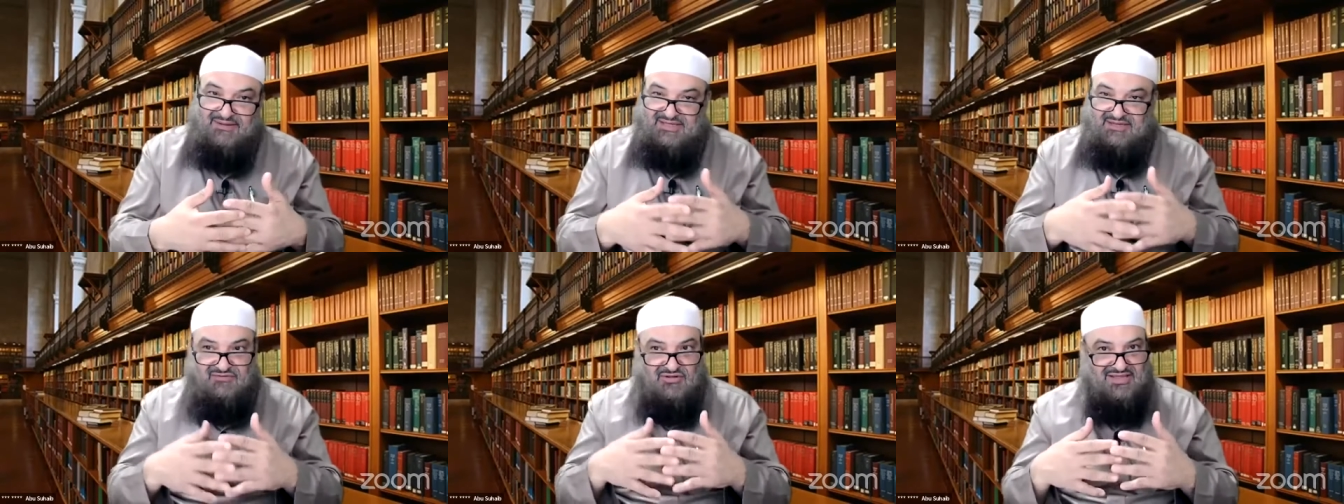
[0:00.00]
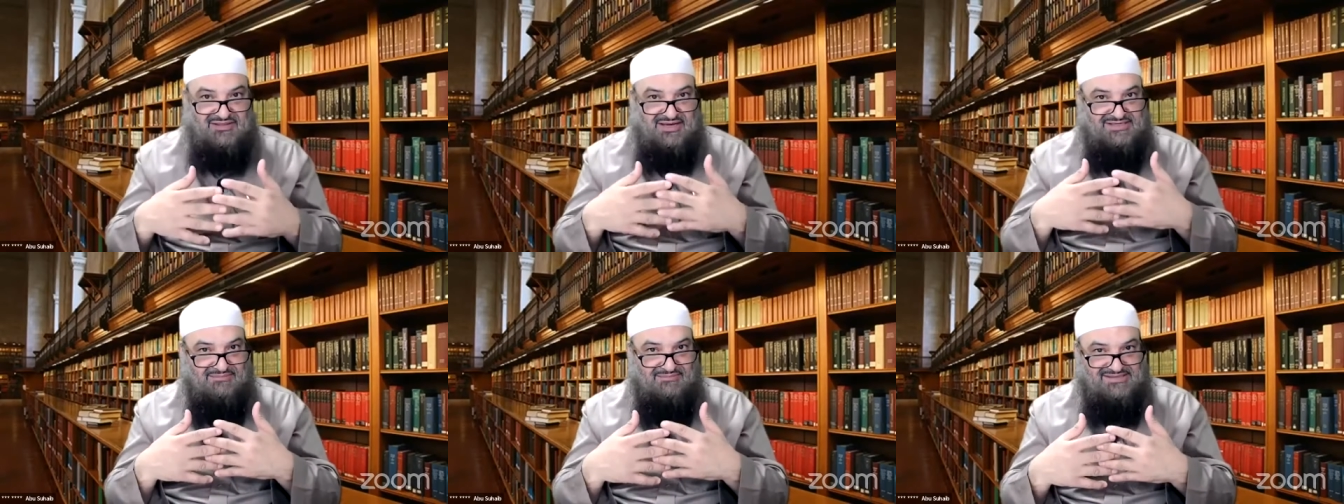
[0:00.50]
But if you think
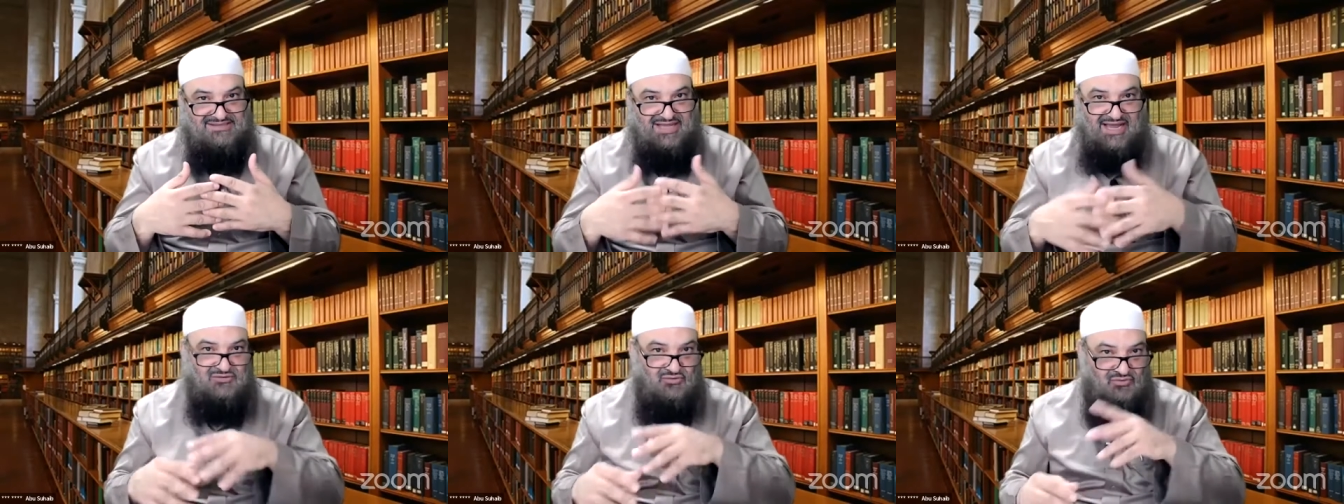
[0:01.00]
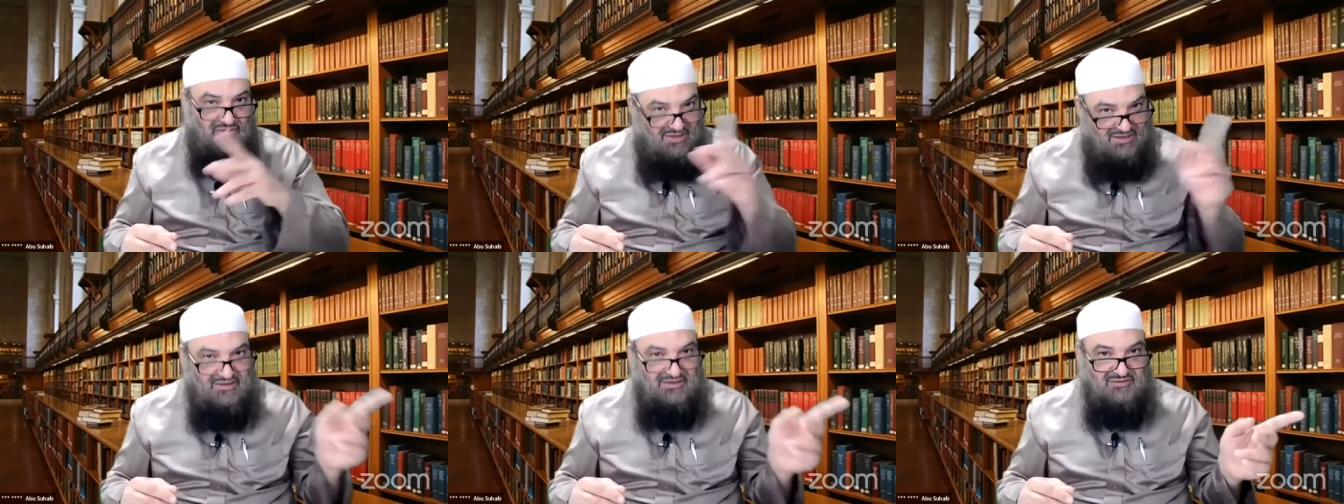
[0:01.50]
there is a maslaha to
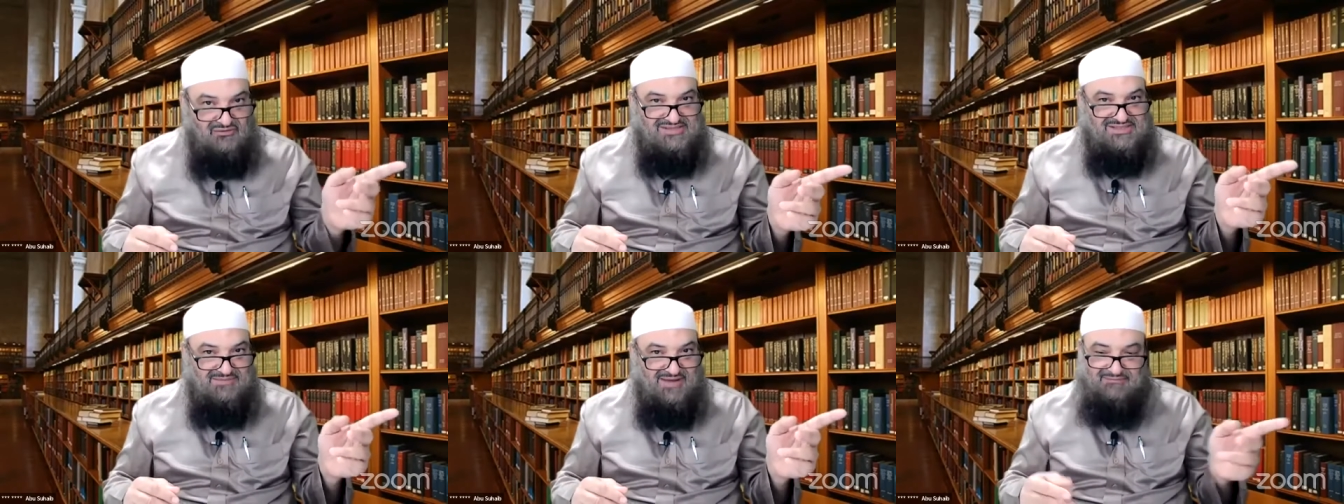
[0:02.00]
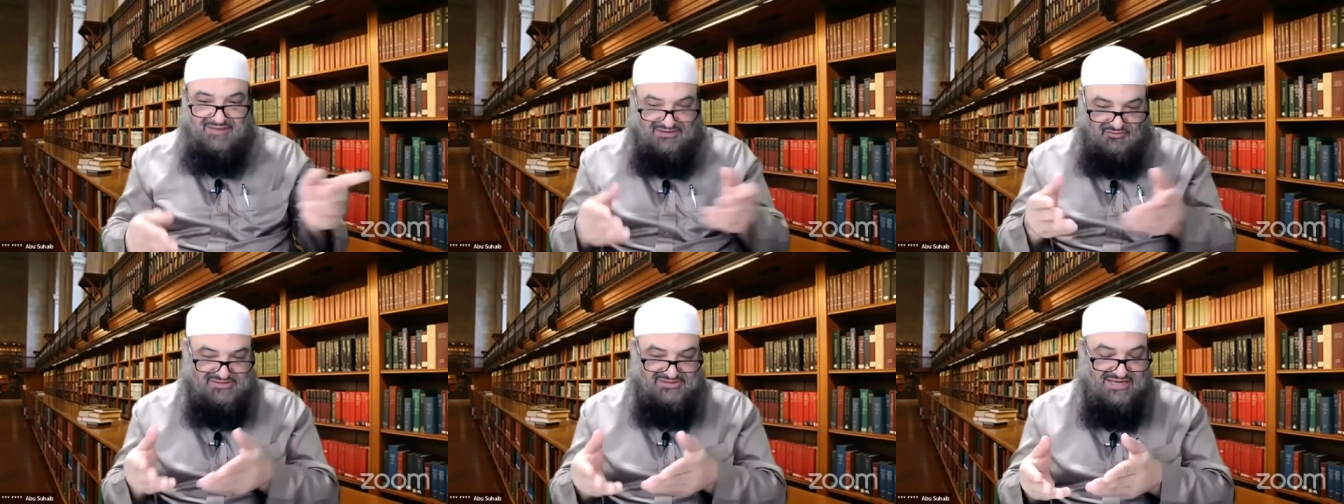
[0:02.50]
raise him up,
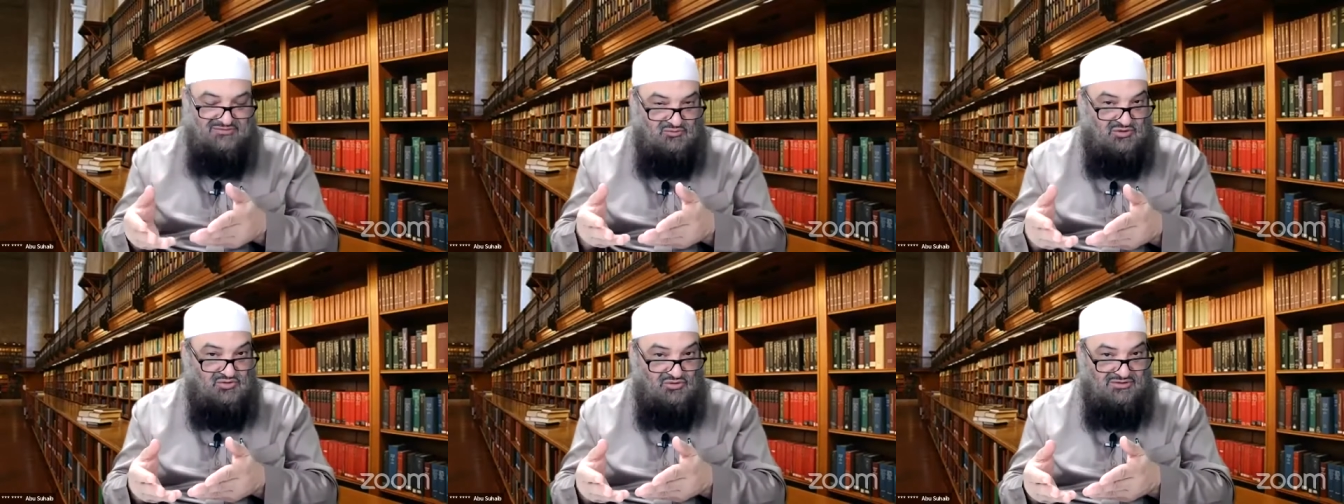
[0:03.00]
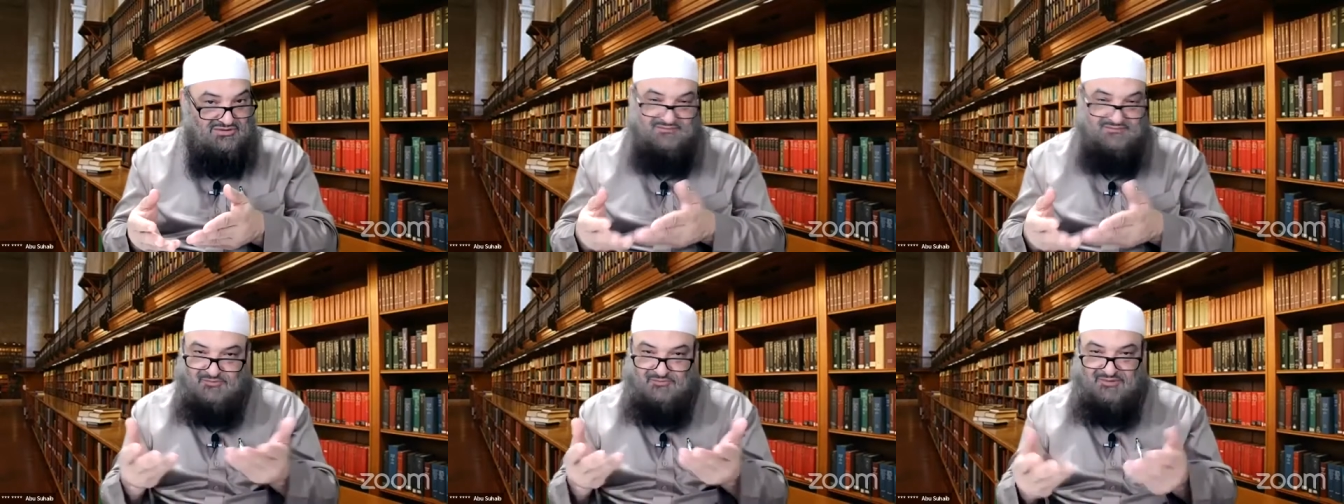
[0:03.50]
like we said when we talked,
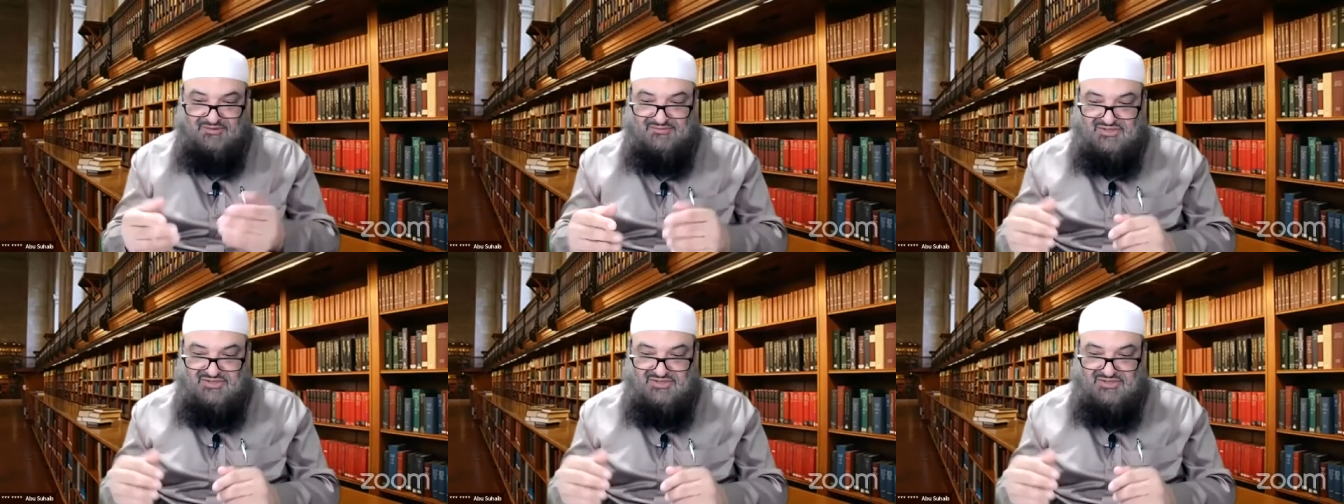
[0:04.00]
no problem.